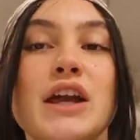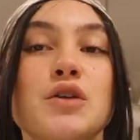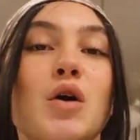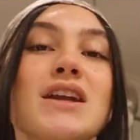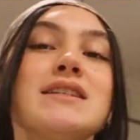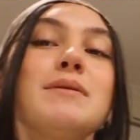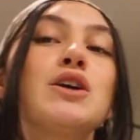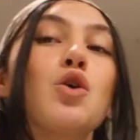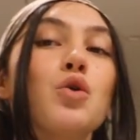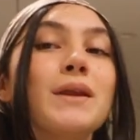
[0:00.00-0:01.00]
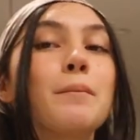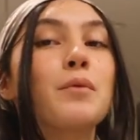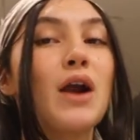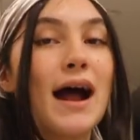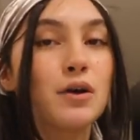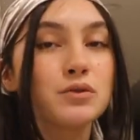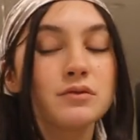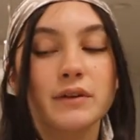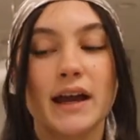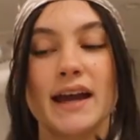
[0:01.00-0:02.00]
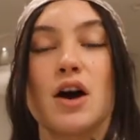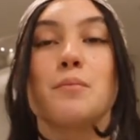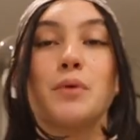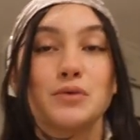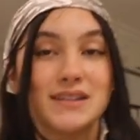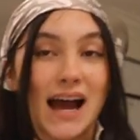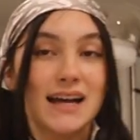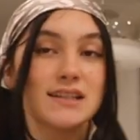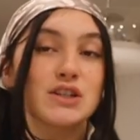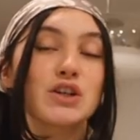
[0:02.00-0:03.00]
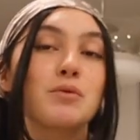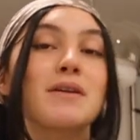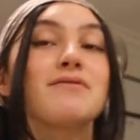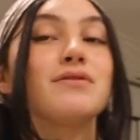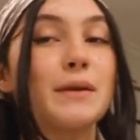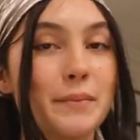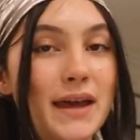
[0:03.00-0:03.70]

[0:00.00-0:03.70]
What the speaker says: Now you want it to be golden brown, okay, on both sides. So you're gonna wanna flip